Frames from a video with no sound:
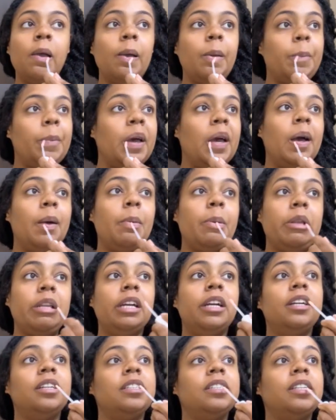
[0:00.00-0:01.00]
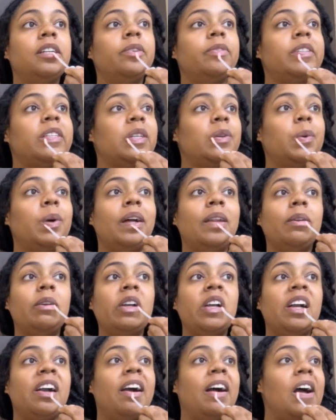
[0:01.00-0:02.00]
But I'm gonna let her service it while
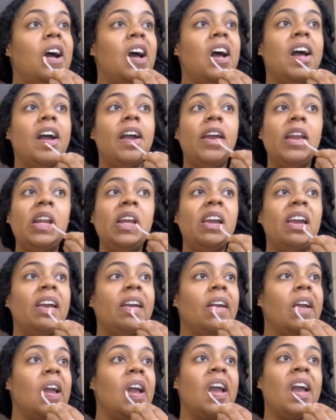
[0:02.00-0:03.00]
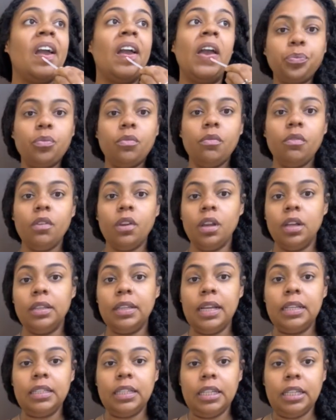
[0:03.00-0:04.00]
I'm gone.
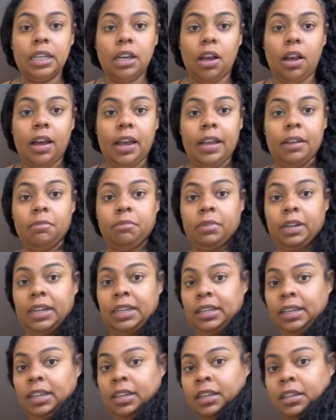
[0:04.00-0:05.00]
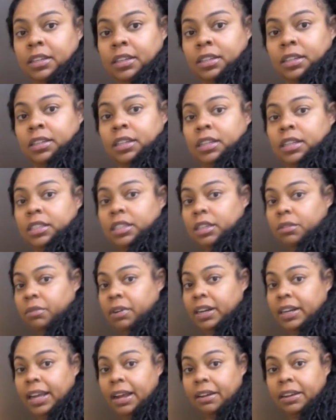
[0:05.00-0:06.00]
That's it, y'all. I'm ready to
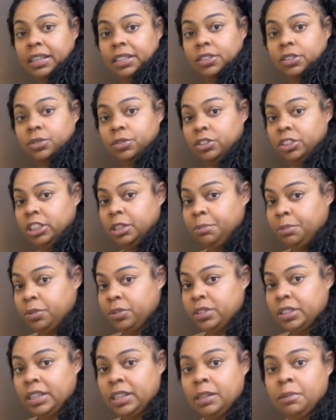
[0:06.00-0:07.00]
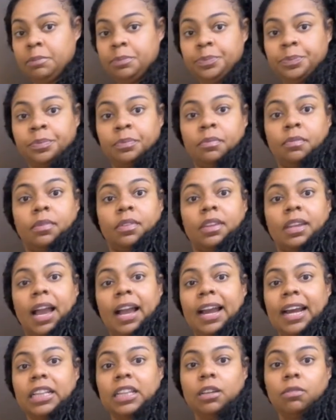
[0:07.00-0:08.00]
run out as soon as she pulls up. I
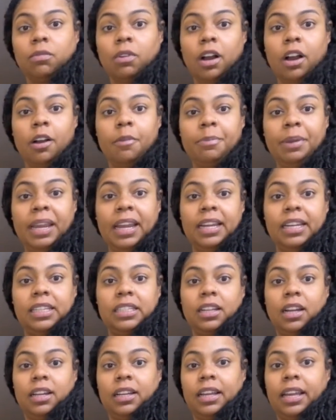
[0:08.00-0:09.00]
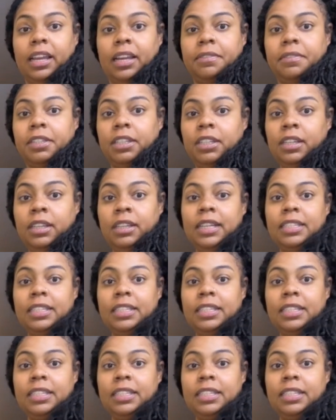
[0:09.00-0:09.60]
got the wrong panties on and everything.